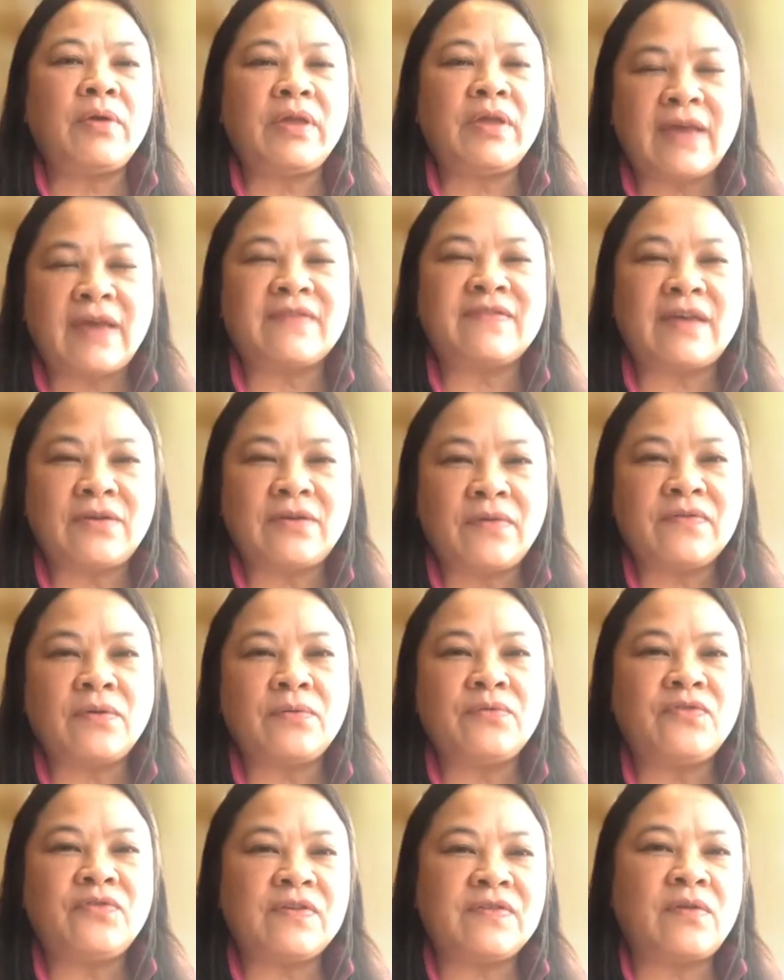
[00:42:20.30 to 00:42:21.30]
yes, and
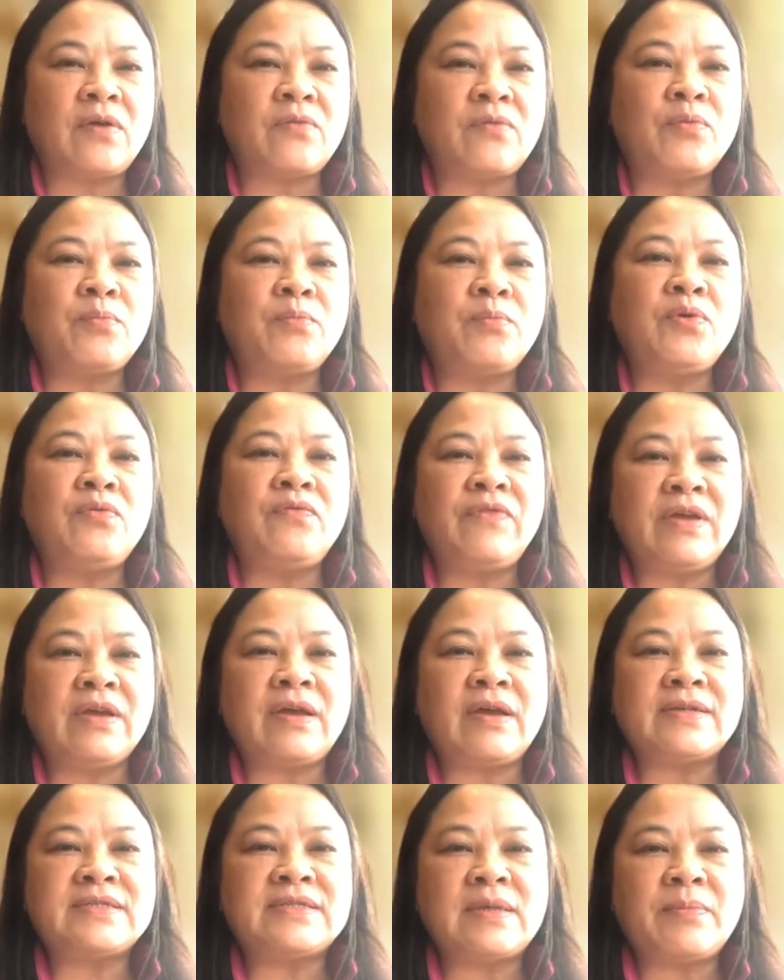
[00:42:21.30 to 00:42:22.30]
also just
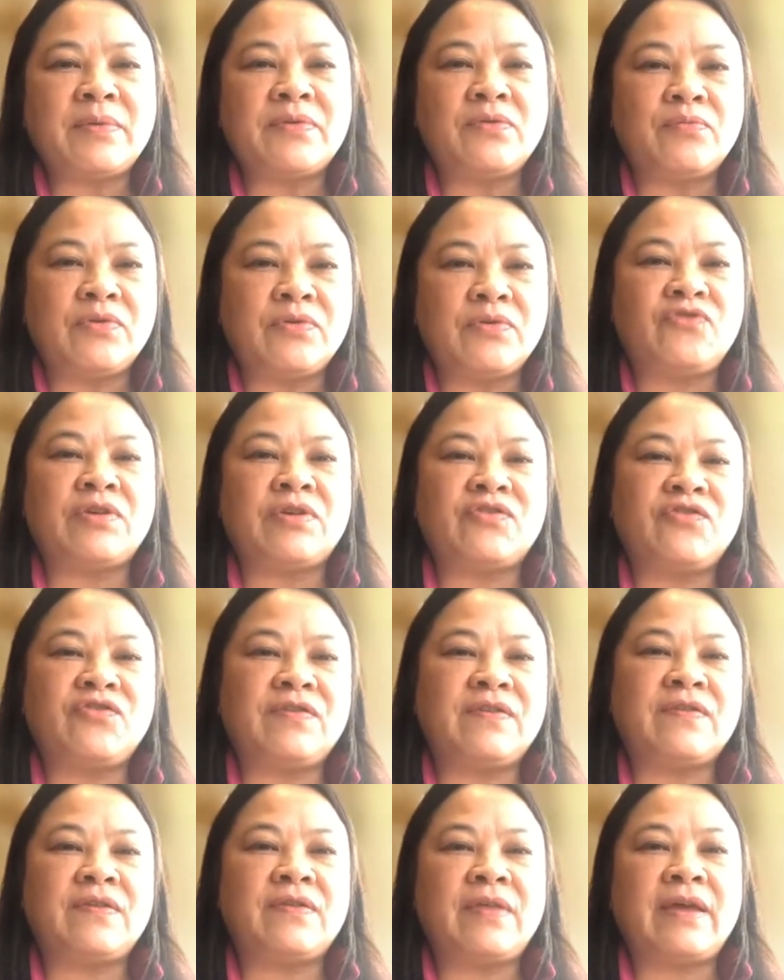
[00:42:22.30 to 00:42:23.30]
removing some of the
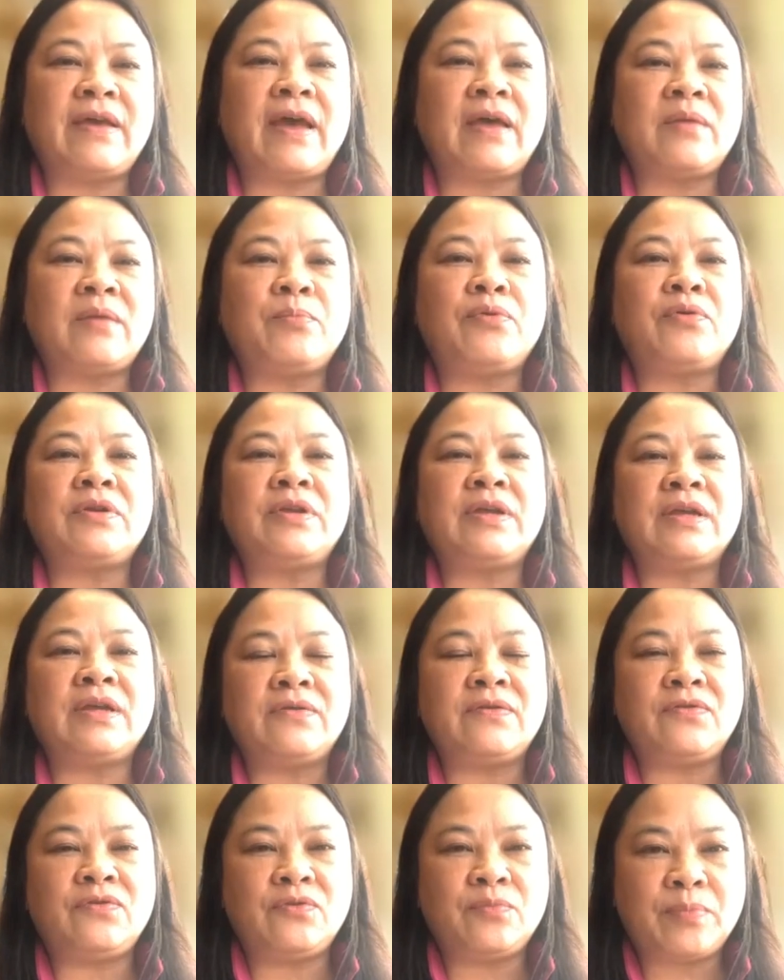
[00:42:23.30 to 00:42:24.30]
restrictions that they had put
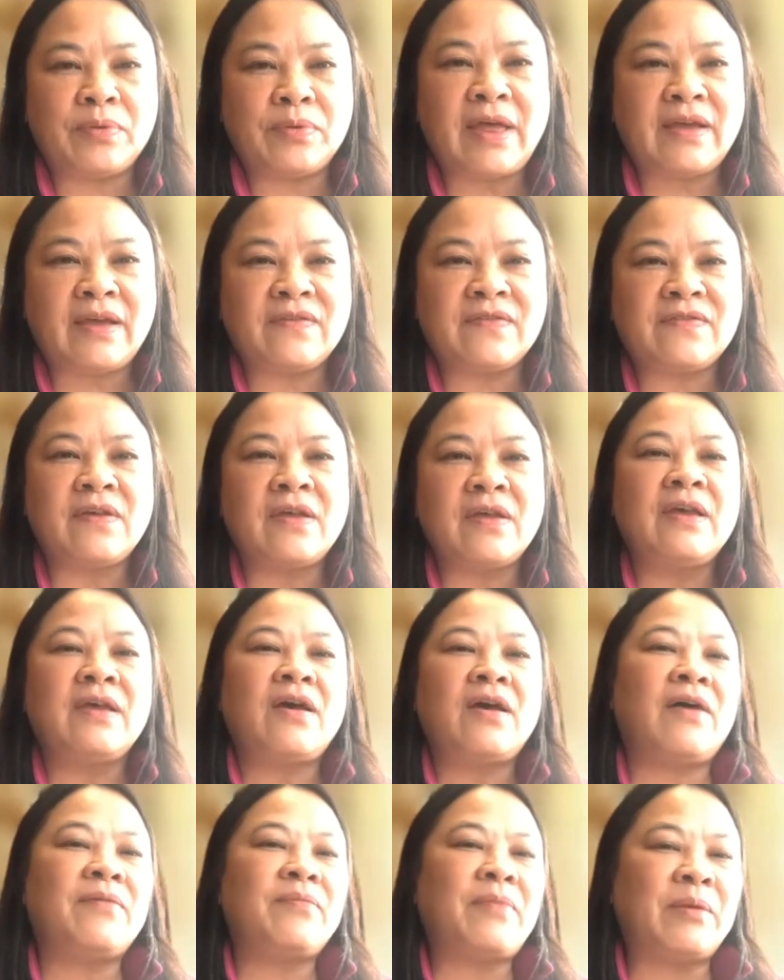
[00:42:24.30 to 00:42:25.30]
into place
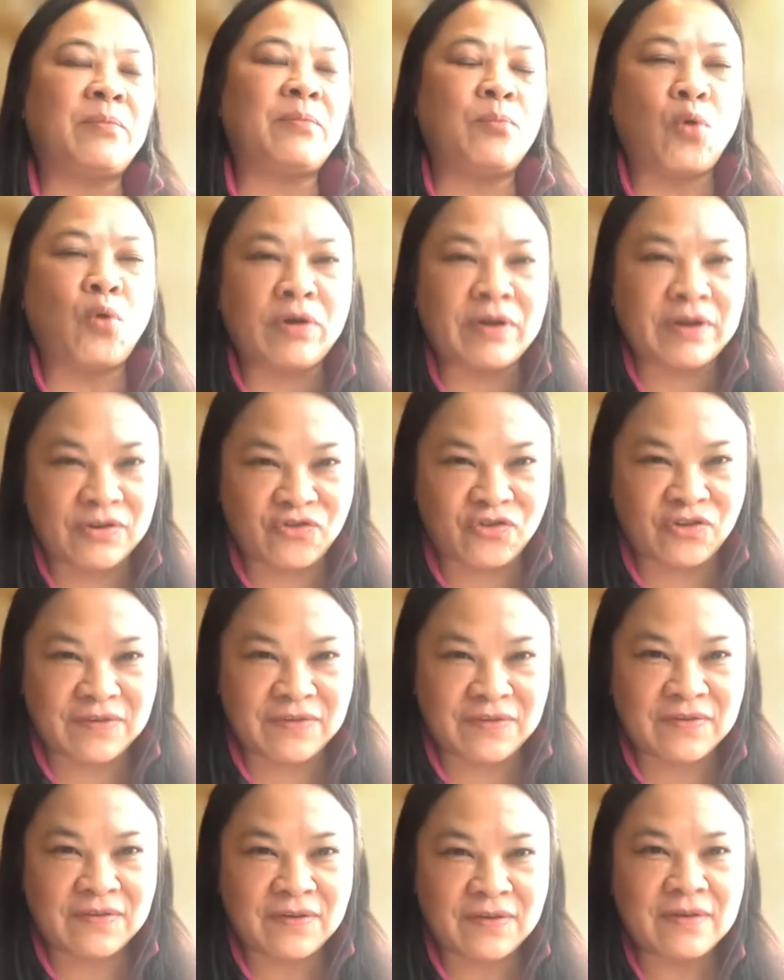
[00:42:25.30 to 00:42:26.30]
on like
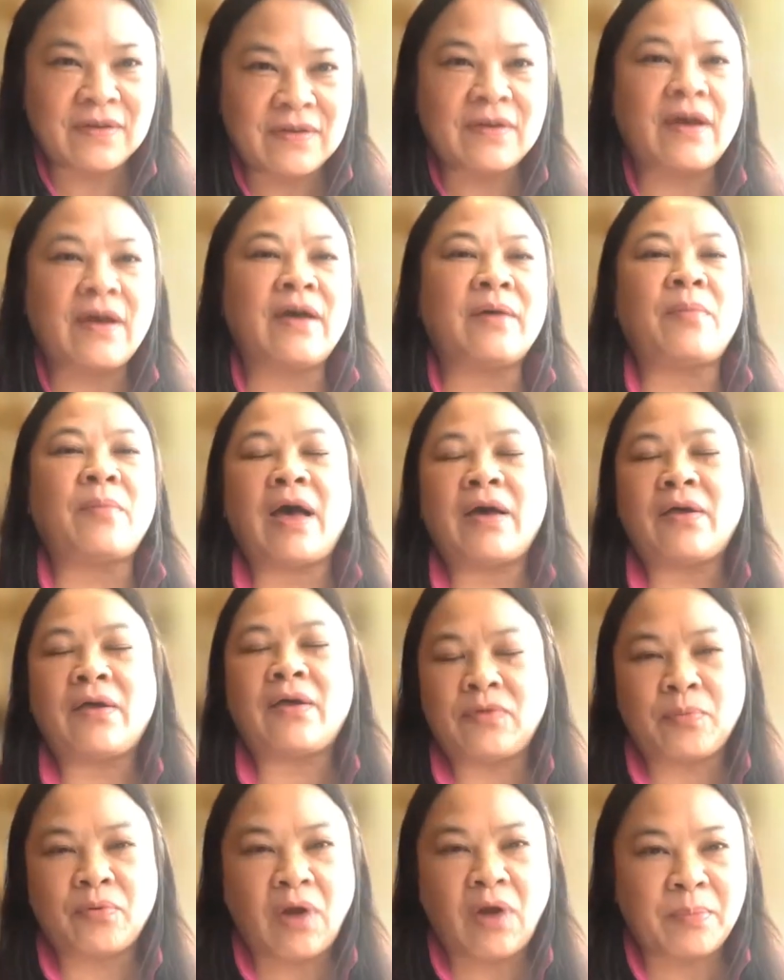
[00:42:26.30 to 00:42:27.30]
mortgages on
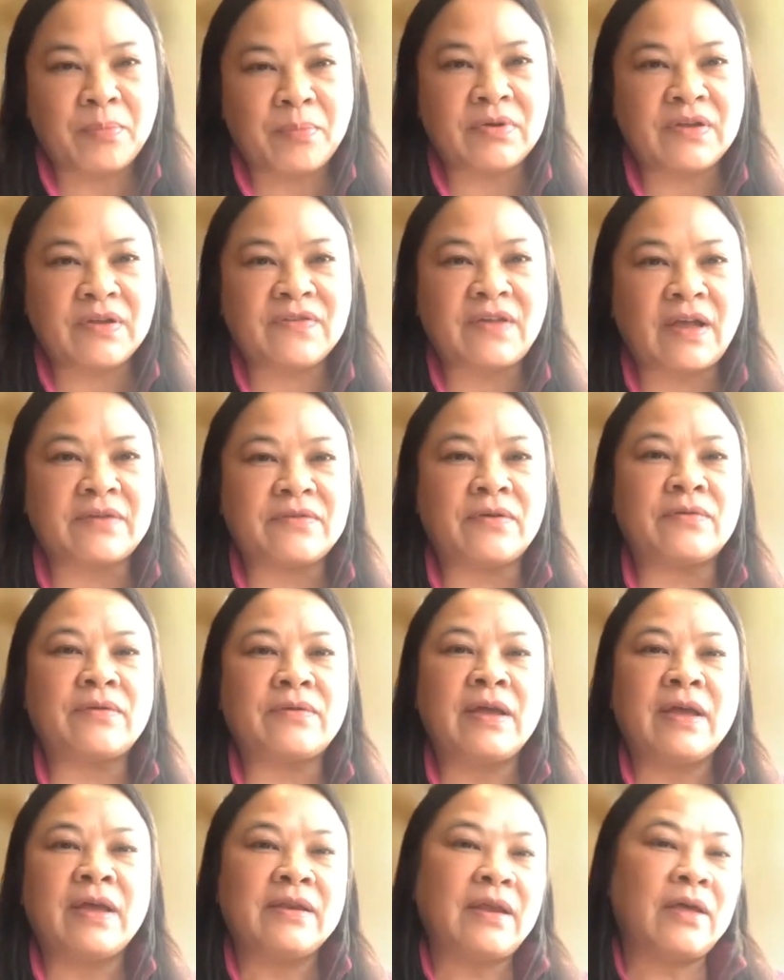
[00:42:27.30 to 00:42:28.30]
the property sector.
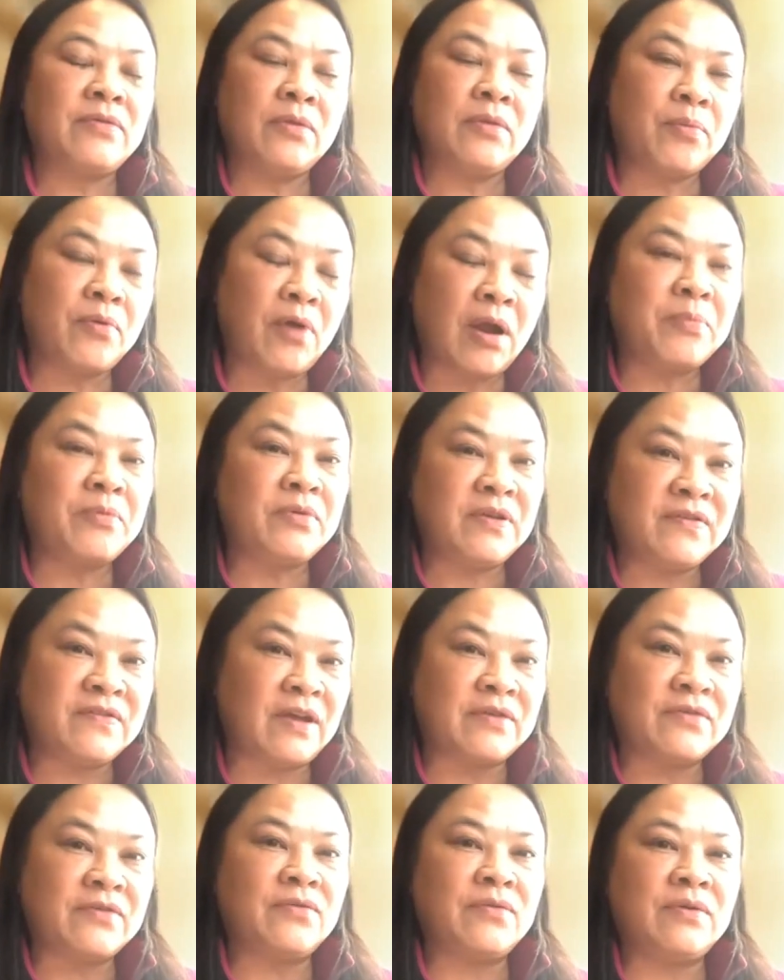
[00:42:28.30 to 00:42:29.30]
Now, the property
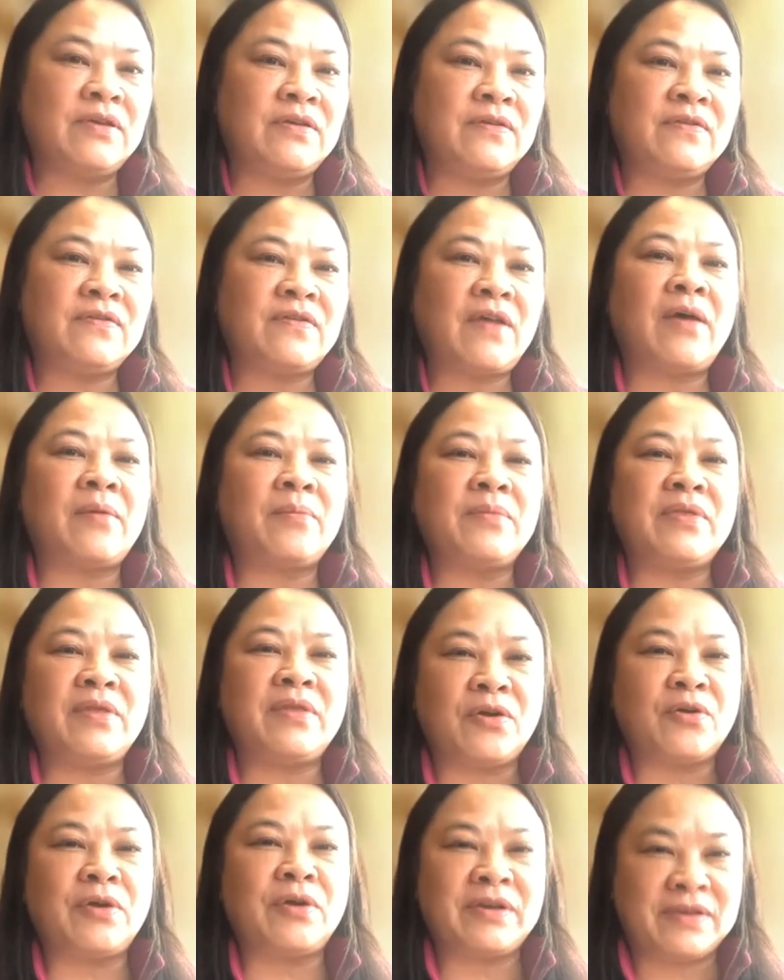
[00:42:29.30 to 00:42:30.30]
sector is
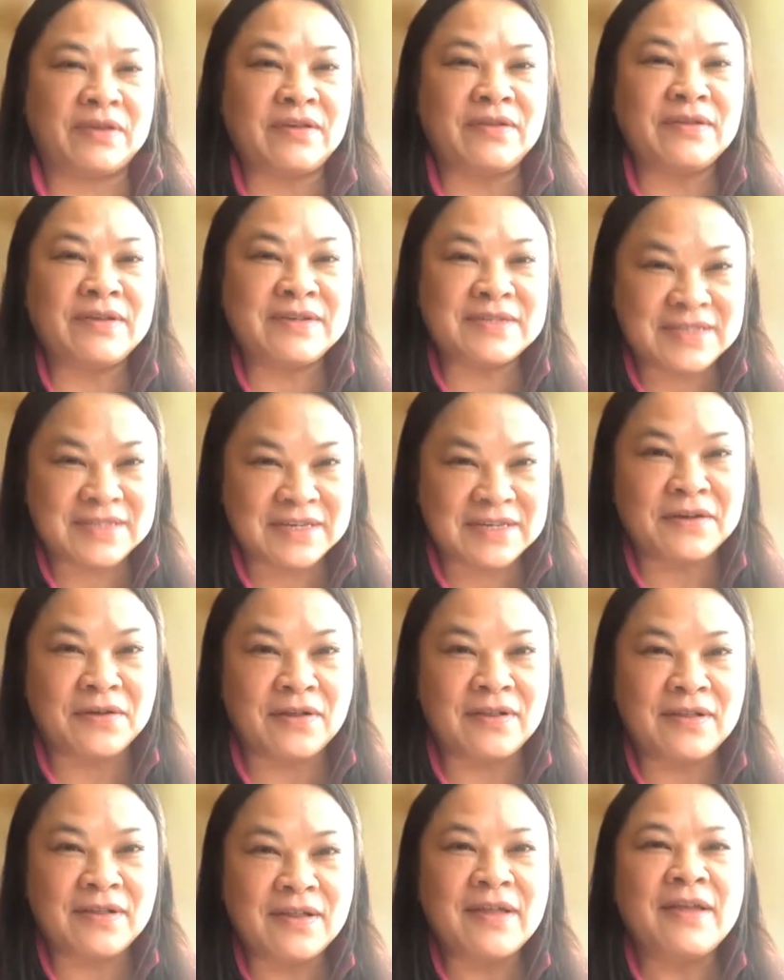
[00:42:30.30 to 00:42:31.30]
their Achilles
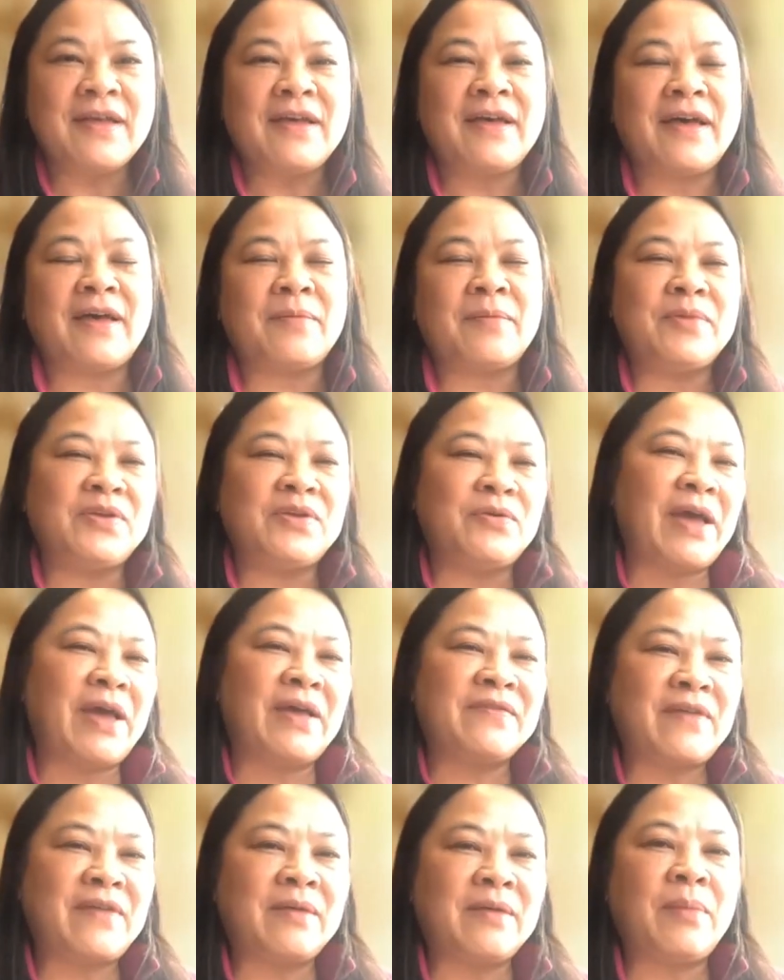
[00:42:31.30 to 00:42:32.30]
heel.
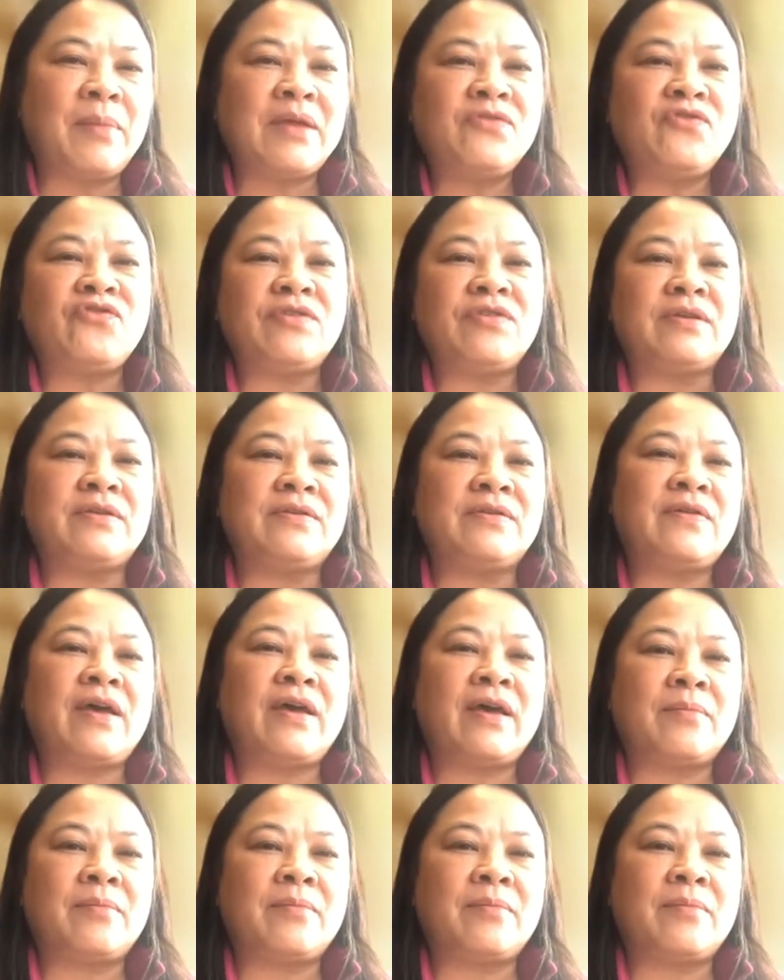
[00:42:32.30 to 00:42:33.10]
As I mentioned,